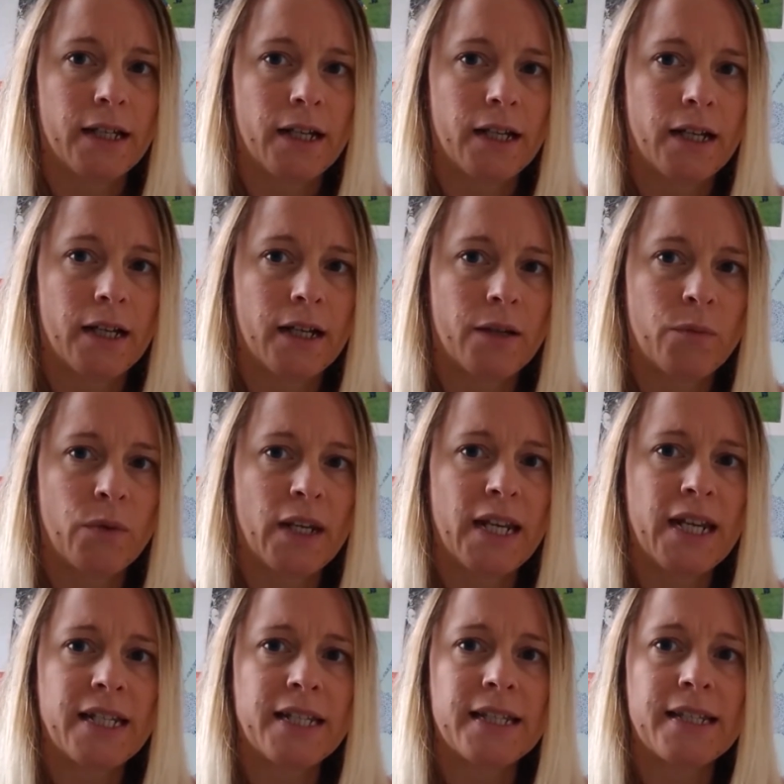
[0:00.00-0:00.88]
And we
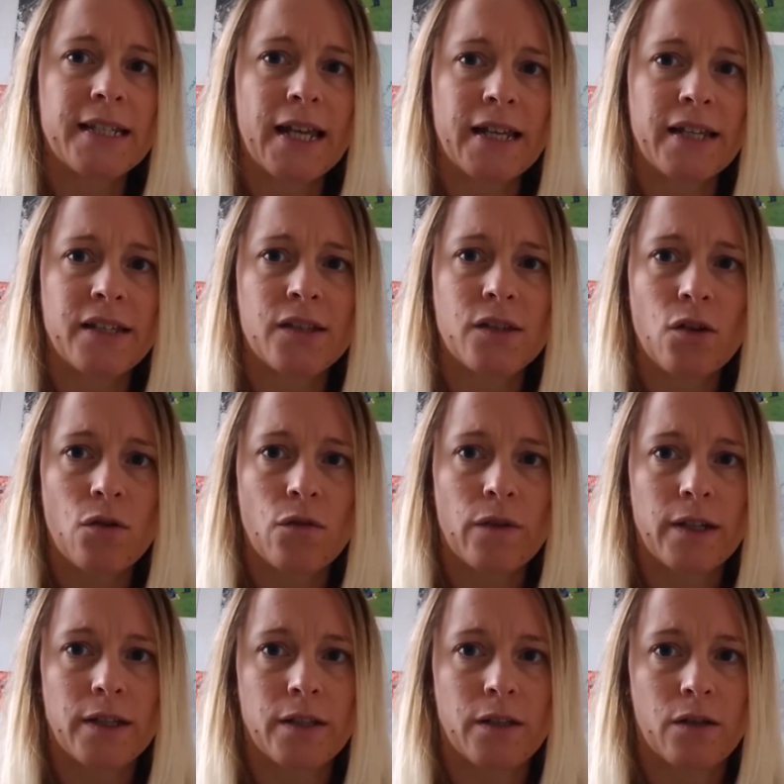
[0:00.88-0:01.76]
need to say
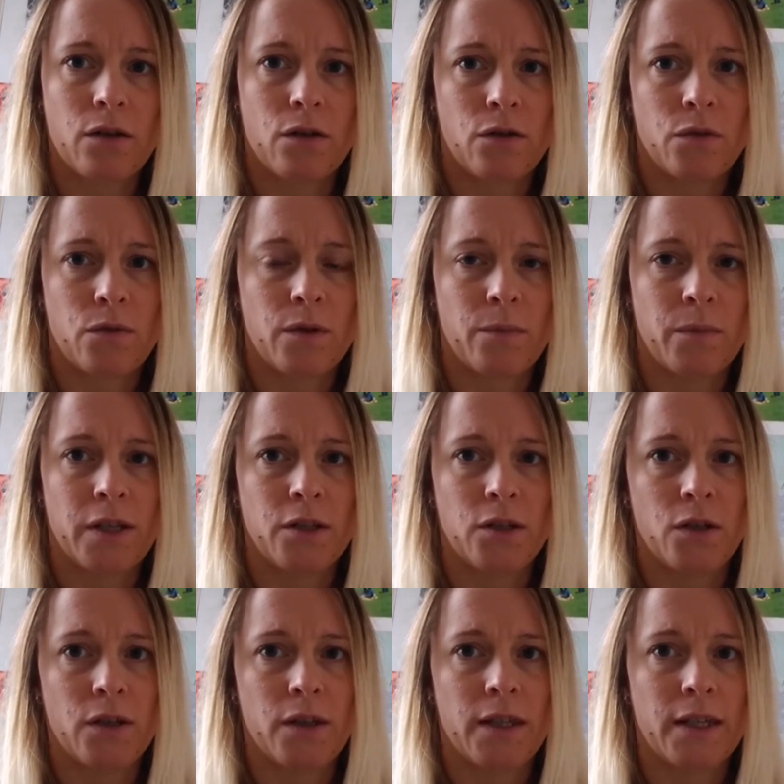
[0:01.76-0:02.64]
sorry to God when we
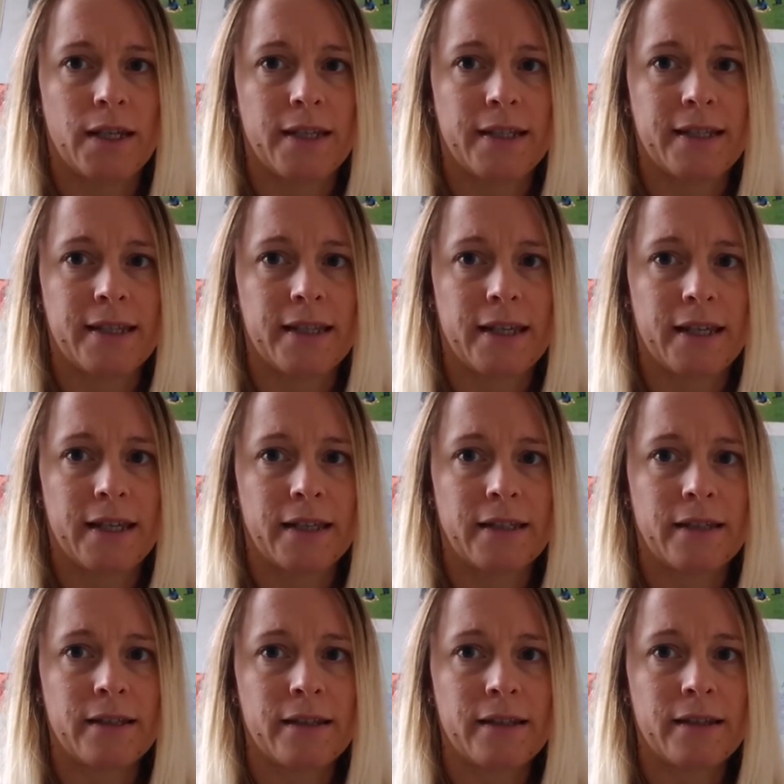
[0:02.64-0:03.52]
do these
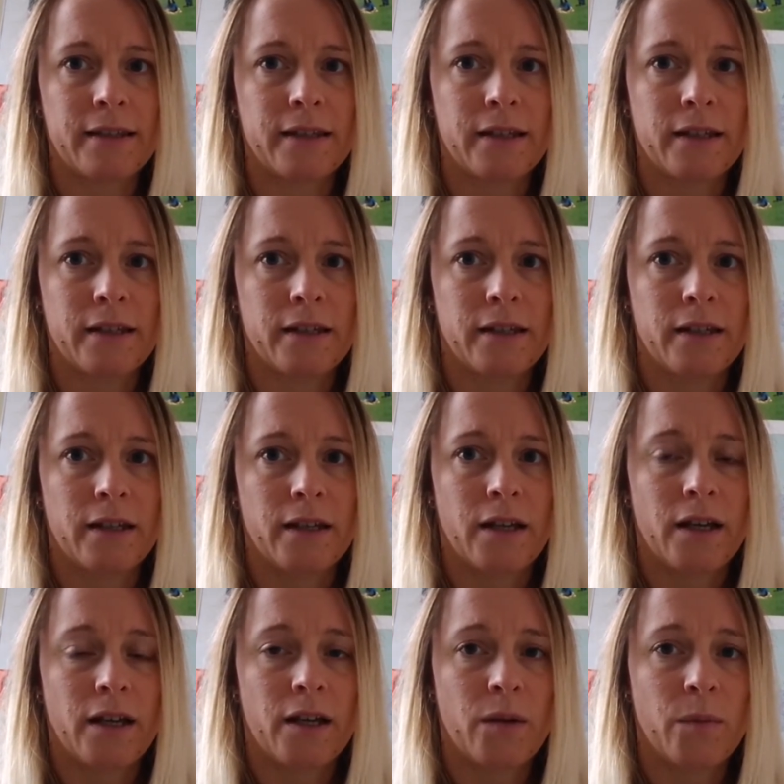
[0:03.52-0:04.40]
things.
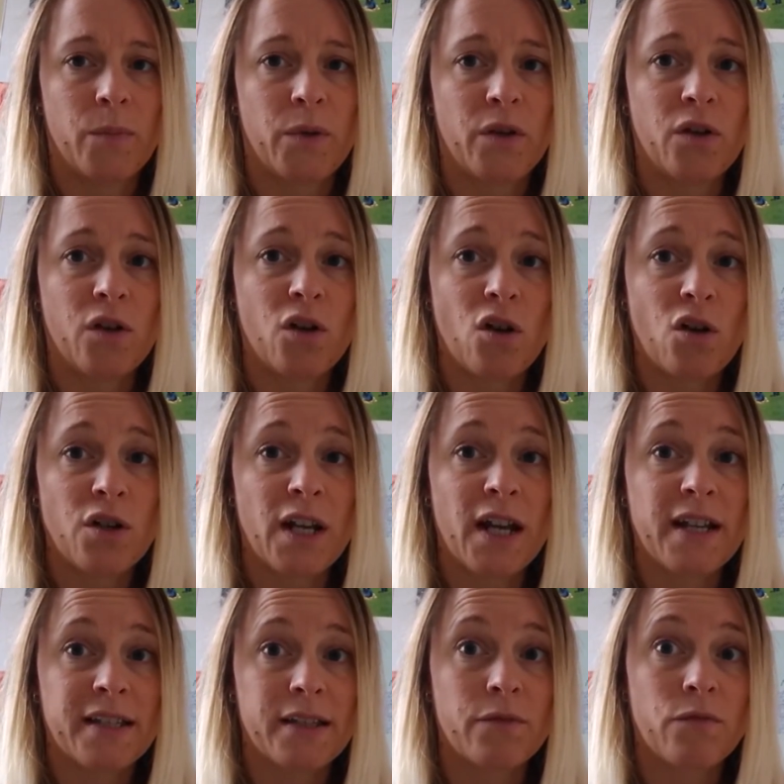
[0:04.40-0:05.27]
But God
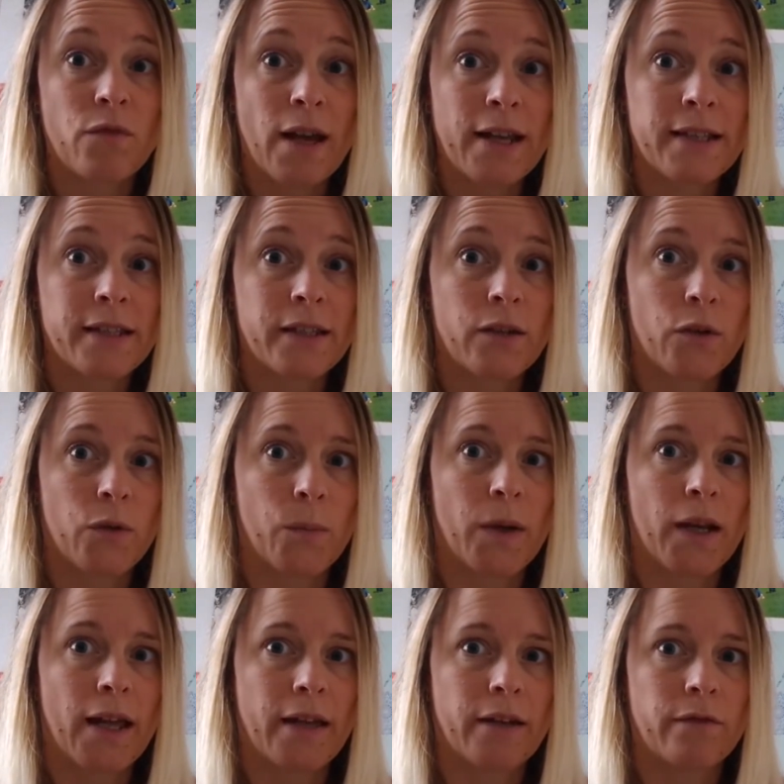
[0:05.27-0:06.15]
has a rescue
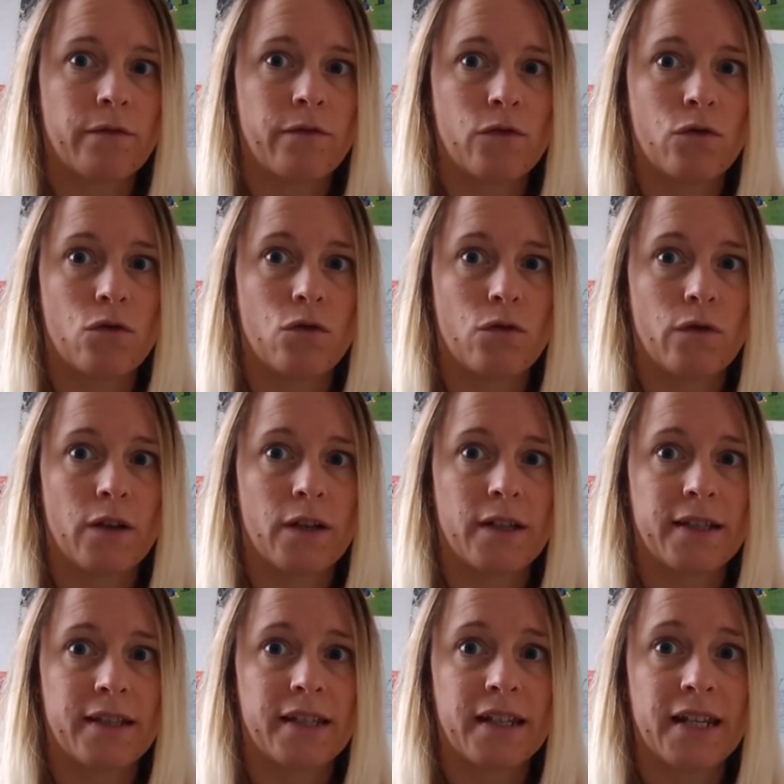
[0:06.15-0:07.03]
plan for
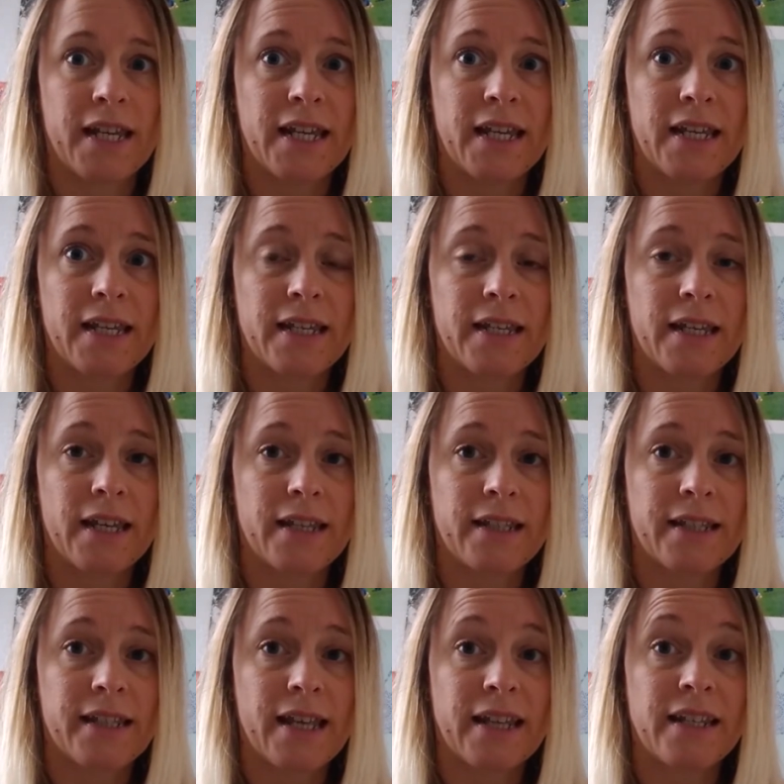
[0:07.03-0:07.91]
us, and he
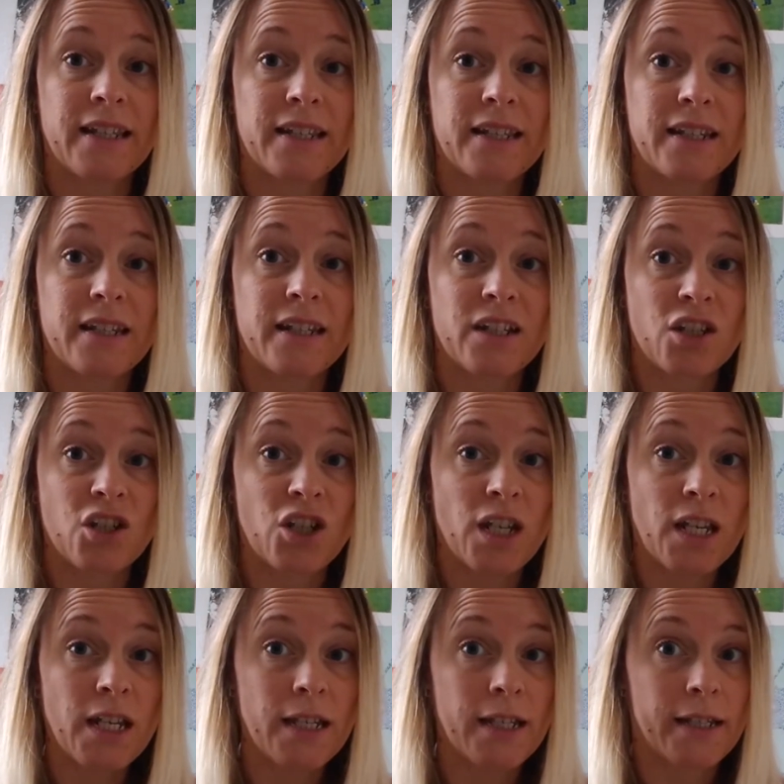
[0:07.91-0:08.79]
sent
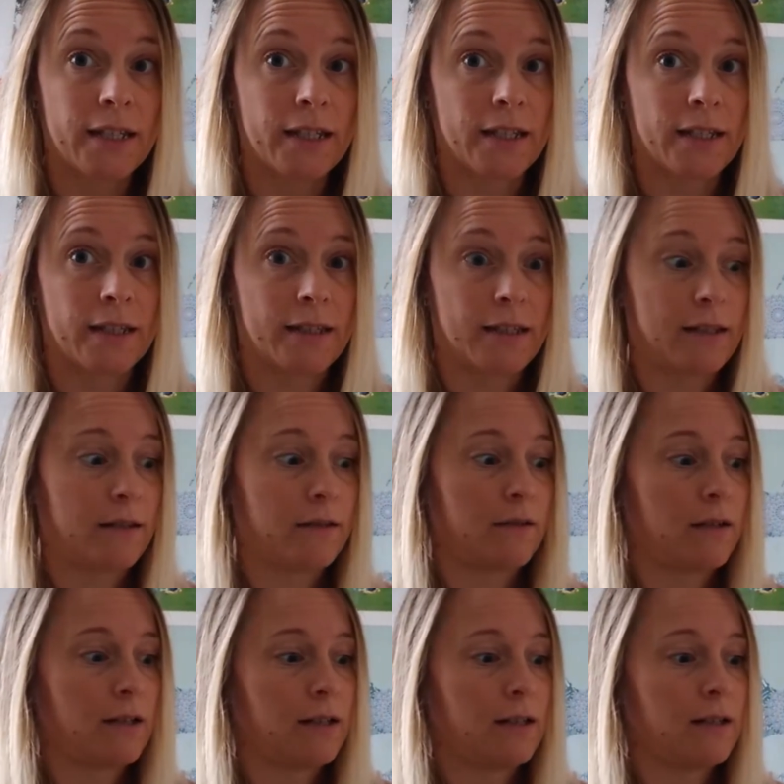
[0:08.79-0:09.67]
Jesus. So
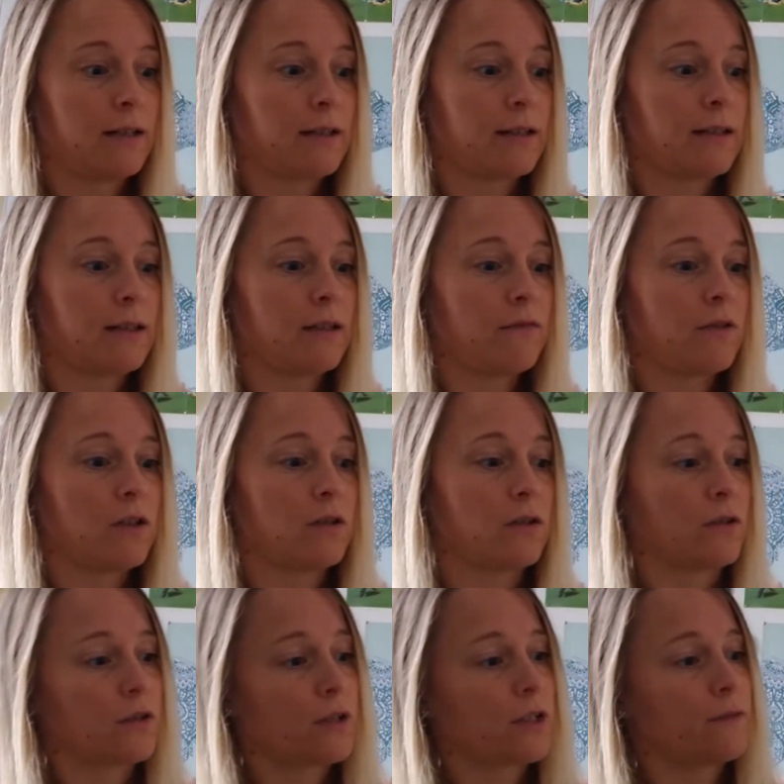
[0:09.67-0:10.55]
let's have a
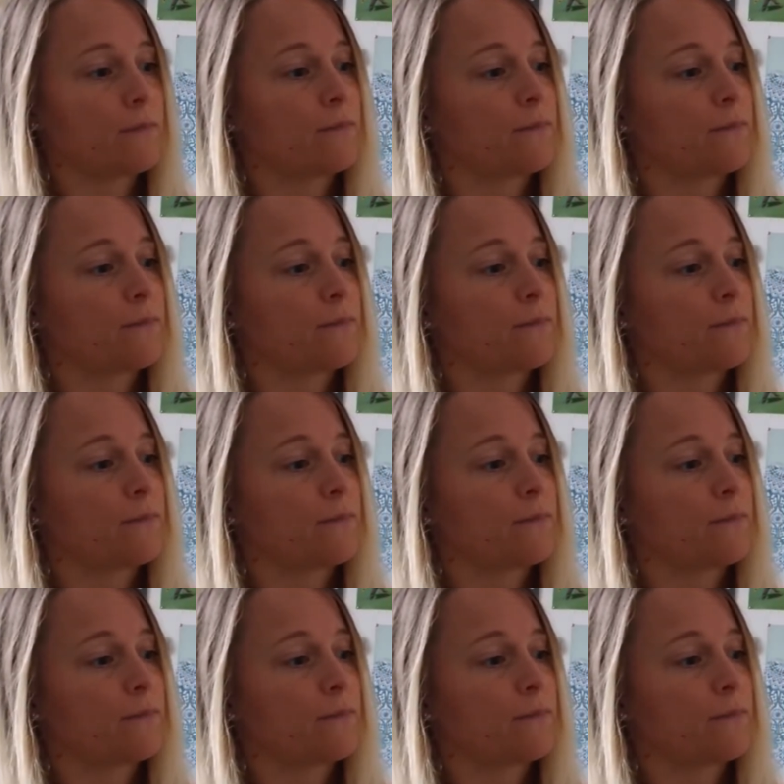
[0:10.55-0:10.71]
look.